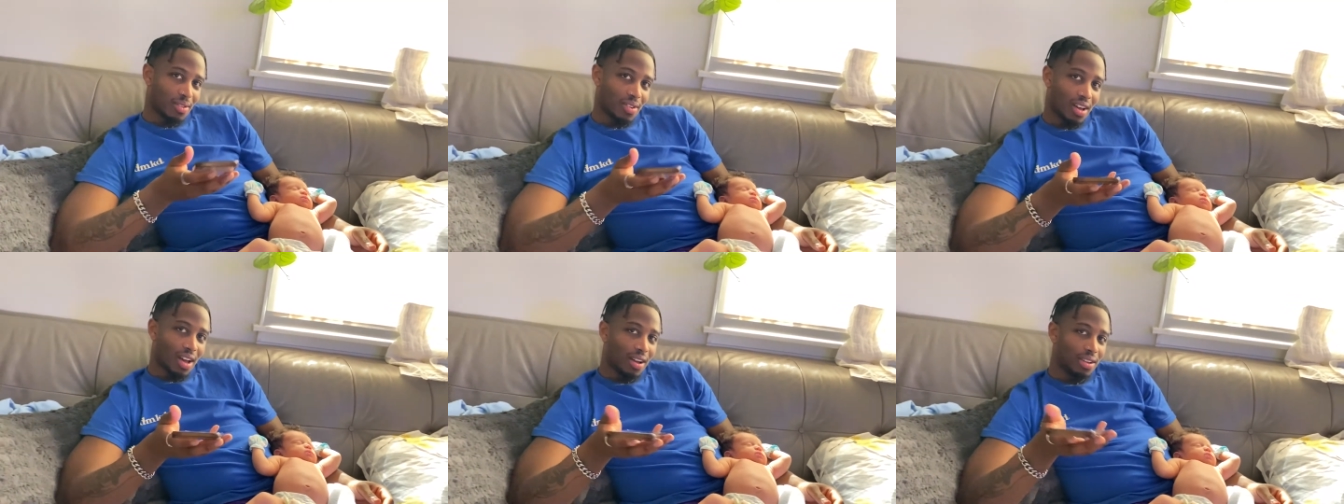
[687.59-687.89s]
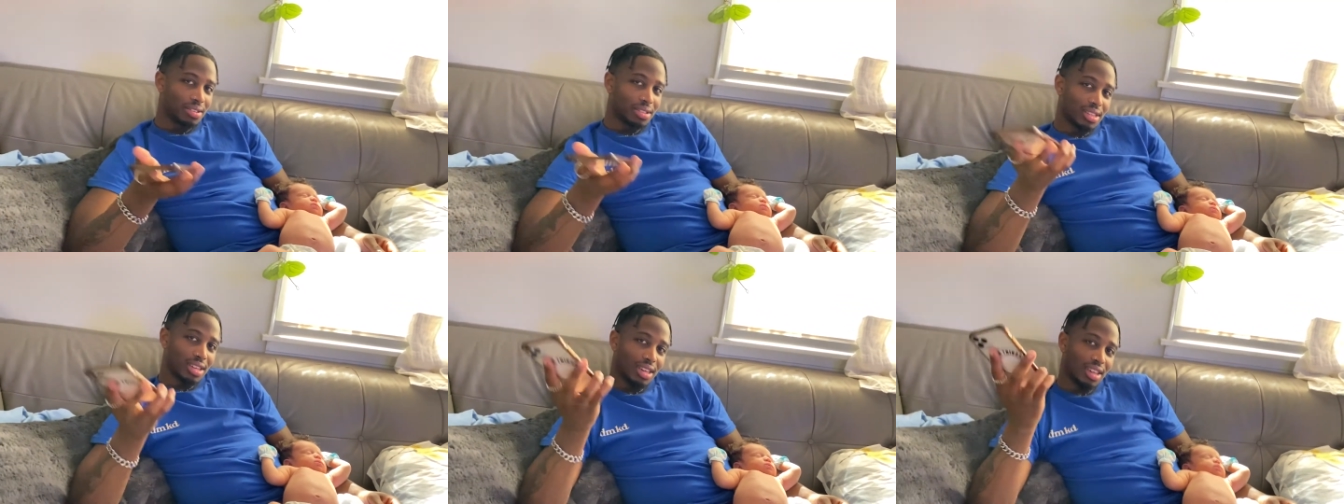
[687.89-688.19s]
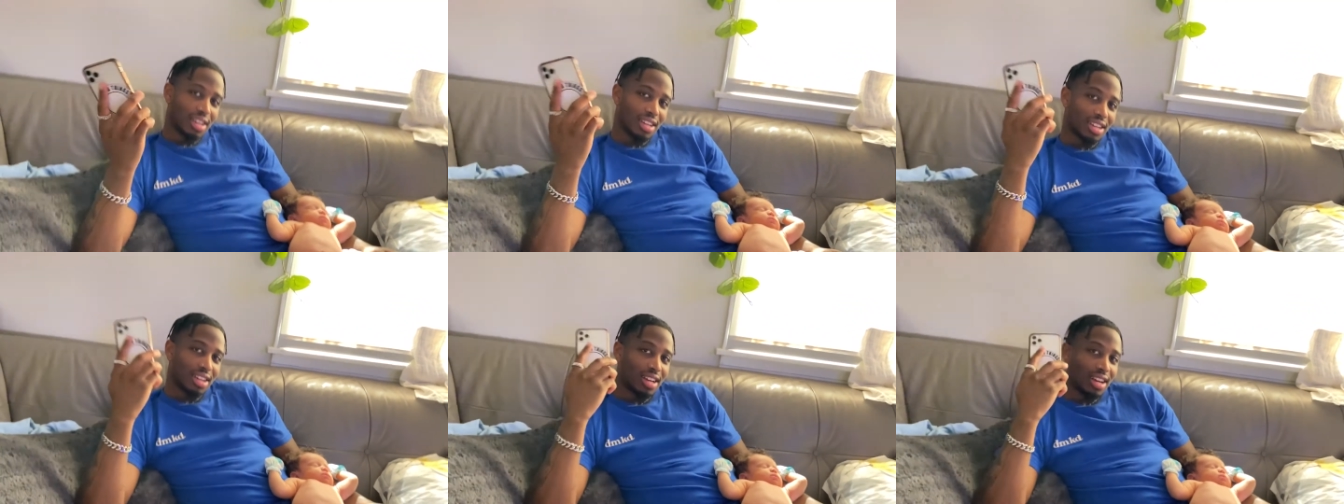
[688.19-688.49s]
well, I was
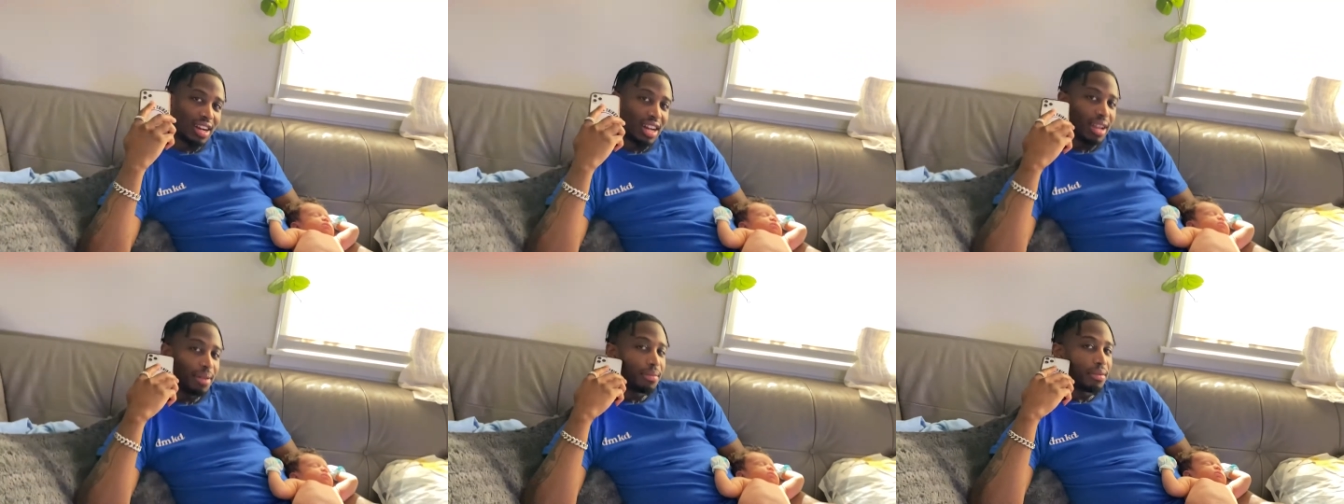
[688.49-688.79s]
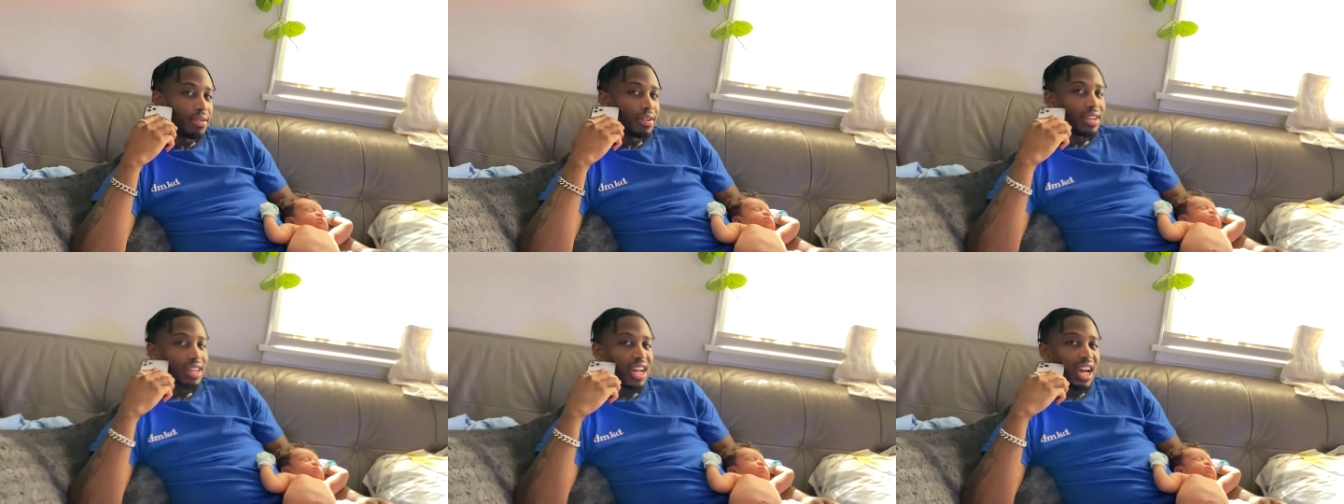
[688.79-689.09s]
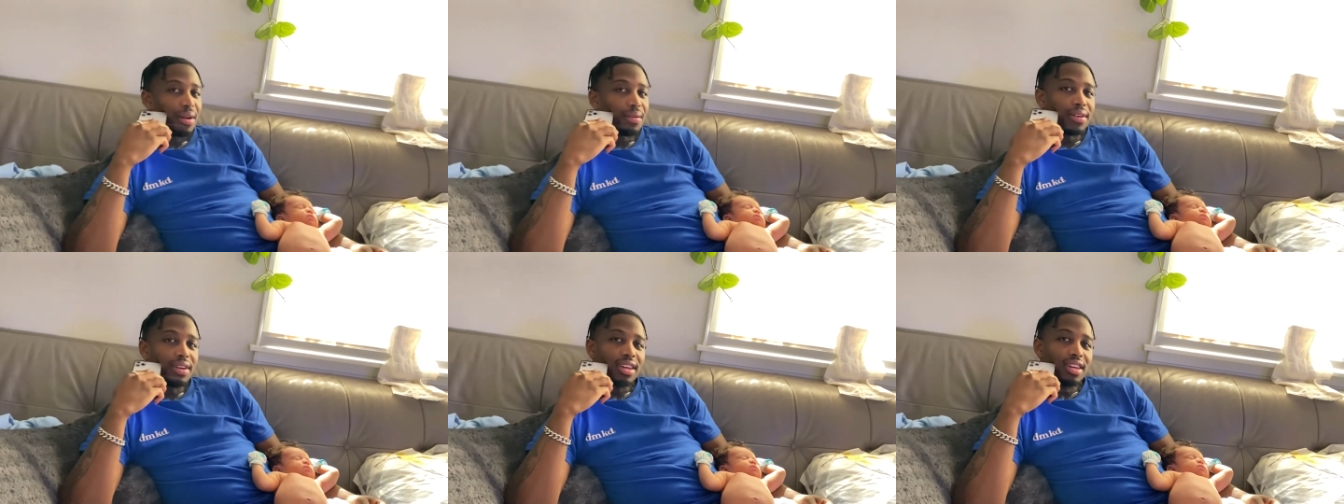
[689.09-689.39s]
eating good and then Marie
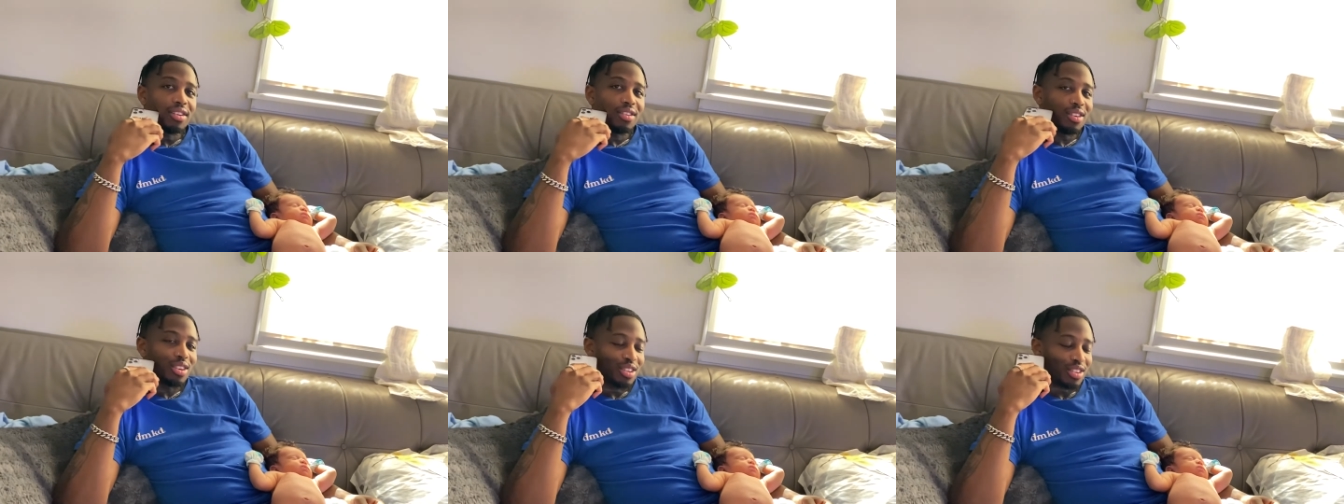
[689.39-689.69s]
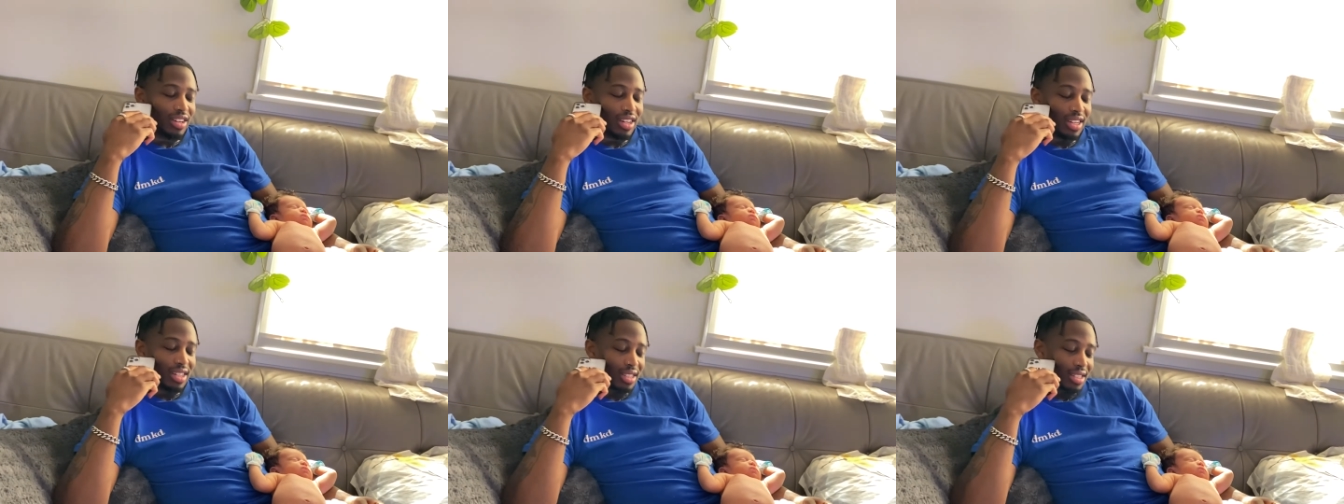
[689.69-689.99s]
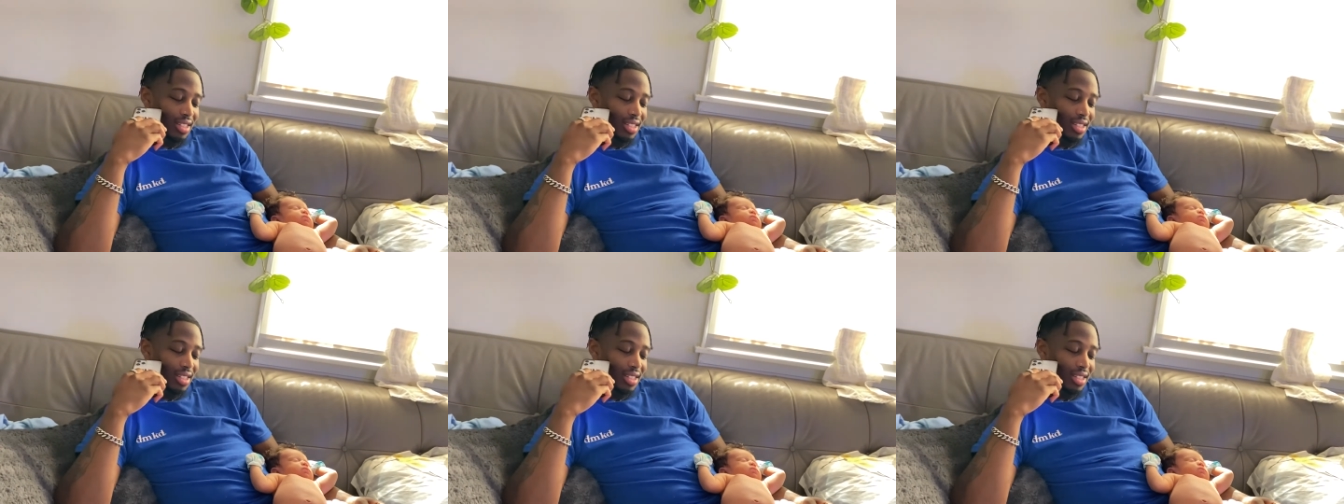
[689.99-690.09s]
got me eating all crazy.